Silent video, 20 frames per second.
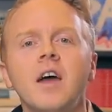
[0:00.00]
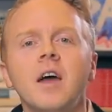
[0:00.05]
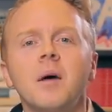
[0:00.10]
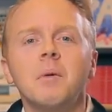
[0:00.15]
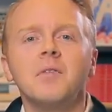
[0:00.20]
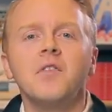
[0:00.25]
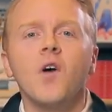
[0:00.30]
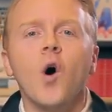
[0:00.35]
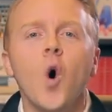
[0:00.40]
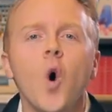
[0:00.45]

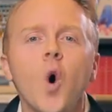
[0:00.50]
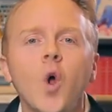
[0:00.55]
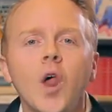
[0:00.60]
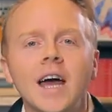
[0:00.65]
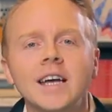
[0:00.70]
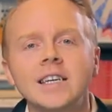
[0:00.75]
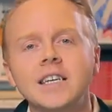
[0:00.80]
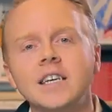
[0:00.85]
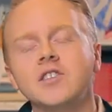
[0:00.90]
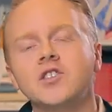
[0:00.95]
But the whole
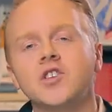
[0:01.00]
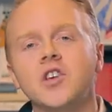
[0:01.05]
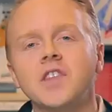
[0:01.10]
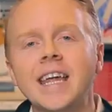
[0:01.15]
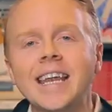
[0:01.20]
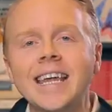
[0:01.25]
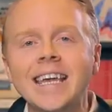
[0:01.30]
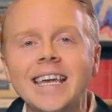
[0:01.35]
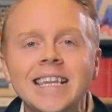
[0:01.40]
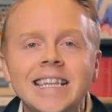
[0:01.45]
idea is so
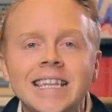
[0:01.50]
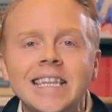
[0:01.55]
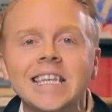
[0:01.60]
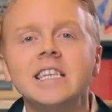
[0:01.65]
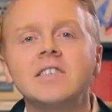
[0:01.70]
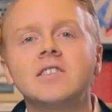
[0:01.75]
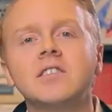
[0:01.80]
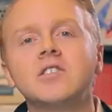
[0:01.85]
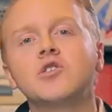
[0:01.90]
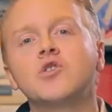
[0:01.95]
that in
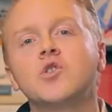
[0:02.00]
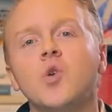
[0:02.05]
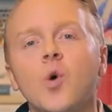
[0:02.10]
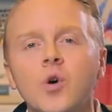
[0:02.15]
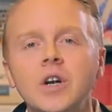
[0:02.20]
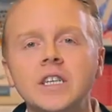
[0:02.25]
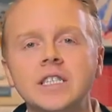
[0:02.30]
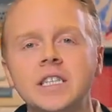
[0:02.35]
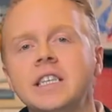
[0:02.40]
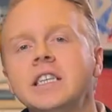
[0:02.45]
these
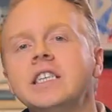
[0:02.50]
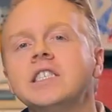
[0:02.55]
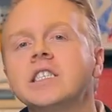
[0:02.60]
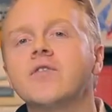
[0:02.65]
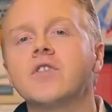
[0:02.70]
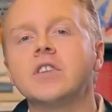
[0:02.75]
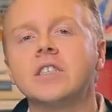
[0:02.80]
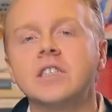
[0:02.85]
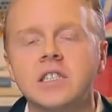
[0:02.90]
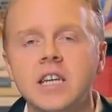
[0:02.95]
stories and in these
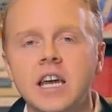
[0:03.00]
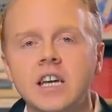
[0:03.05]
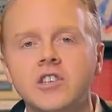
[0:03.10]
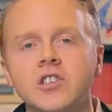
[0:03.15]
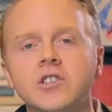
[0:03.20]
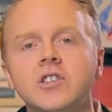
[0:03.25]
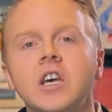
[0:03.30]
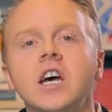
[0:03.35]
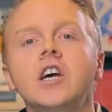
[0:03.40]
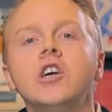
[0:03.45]
different
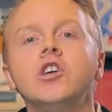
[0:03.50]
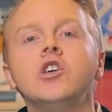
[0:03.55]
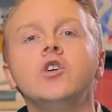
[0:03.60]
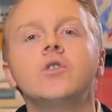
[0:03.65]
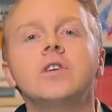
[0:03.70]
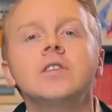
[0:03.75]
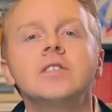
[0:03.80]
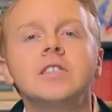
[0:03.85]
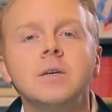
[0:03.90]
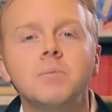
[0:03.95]
stages,
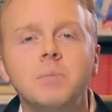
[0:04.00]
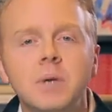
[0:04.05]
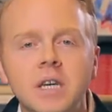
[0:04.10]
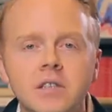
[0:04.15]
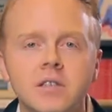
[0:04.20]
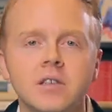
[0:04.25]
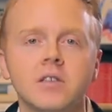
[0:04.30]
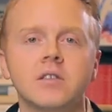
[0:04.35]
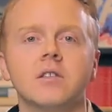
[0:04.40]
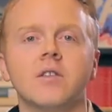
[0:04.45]
you can see
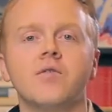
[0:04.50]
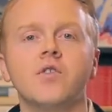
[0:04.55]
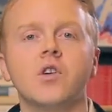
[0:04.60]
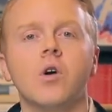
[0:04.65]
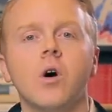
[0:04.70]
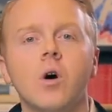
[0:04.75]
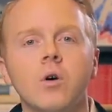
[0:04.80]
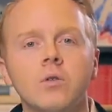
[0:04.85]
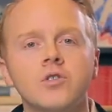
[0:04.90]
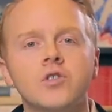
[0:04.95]
pieces of
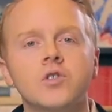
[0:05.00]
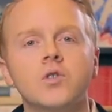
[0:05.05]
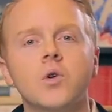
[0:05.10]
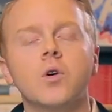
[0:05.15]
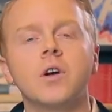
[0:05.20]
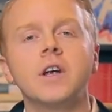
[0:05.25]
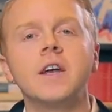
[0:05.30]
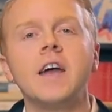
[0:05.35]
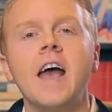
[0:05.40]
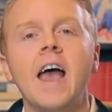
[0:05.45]
your own
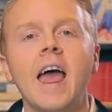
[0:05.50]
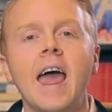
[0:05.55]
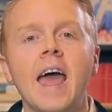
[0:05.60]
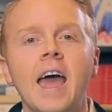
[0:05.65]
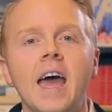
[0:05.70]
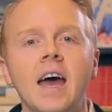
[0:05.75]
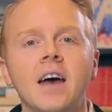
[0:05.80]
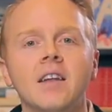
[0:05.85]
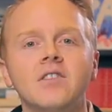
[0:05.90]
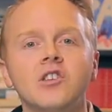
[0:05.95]
story,
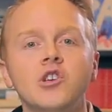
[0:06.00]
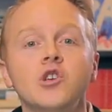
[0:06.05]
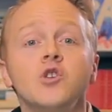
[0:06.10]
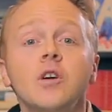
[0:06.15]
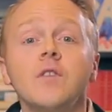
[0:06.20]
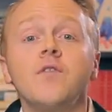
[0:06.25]
and you can